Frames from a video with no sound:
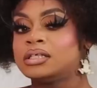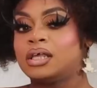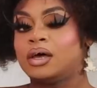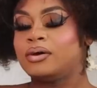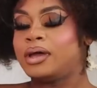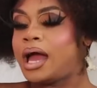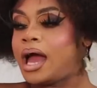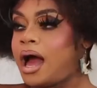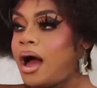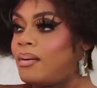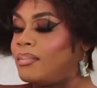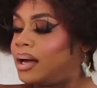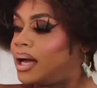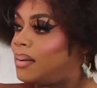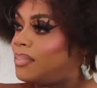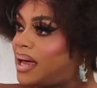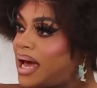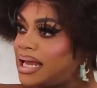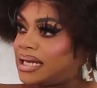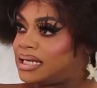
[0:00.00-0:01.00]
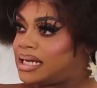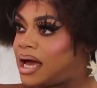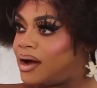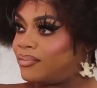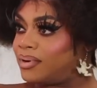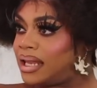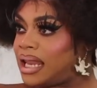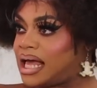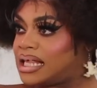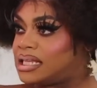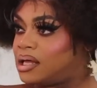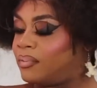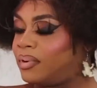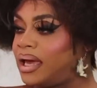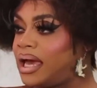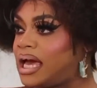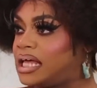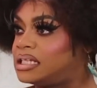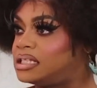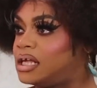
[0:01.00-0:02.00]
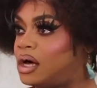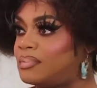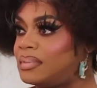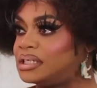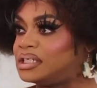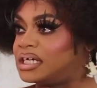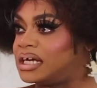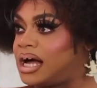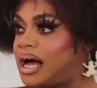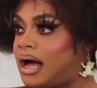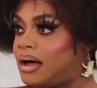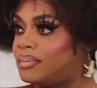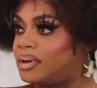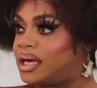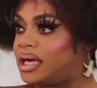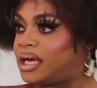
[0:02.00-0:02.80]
So, yeah. Oh, my God. But I did not realize that we had so much in common.